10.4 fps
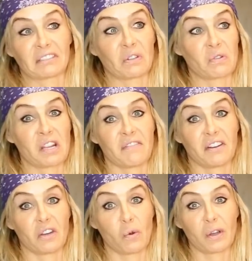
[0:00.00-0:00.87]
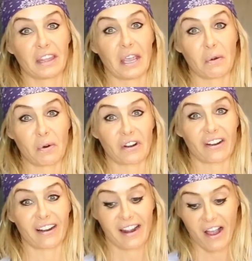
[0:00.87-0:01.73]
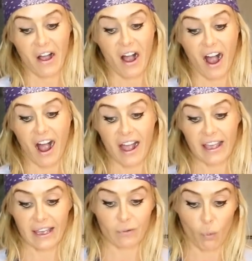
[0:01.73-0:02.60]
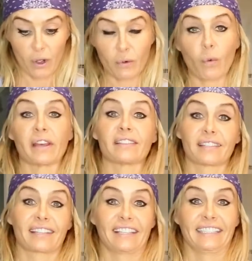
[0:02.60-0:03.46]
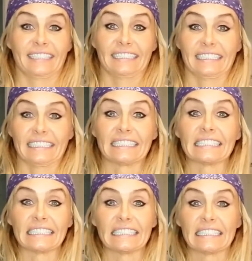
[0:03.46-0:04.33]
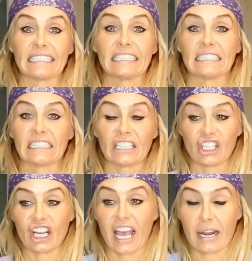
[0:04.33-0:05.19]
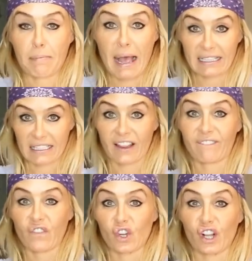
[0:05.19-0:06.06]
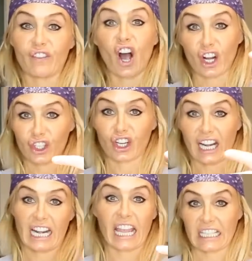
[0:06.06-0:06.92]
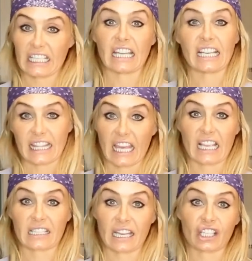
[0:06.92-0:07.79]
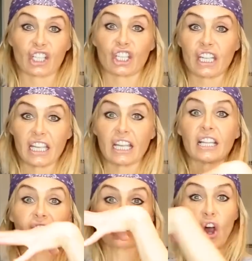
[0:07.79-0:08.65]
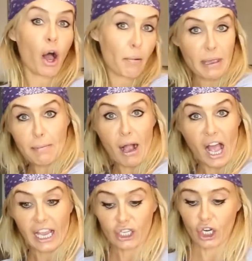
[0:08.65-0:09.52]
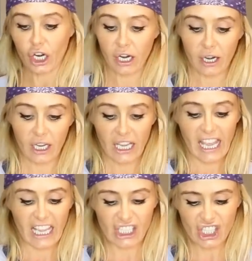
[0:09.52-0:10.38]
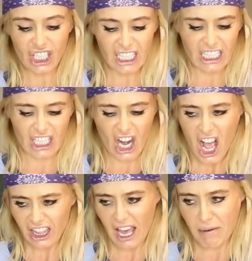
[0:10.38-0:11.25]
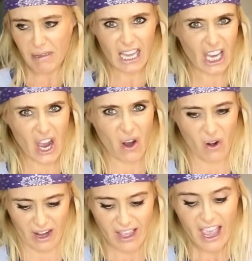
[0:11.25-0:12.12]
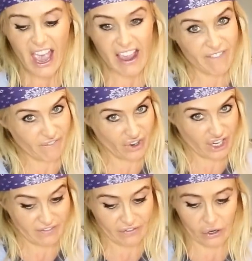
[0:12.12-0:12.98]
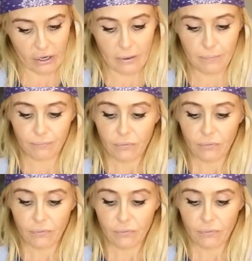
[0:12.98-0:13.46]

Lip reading: Don't even know what they were. I had one whisk. She had a basket full of 119 things, and she saw me behind her, and she did not let me go in front of her.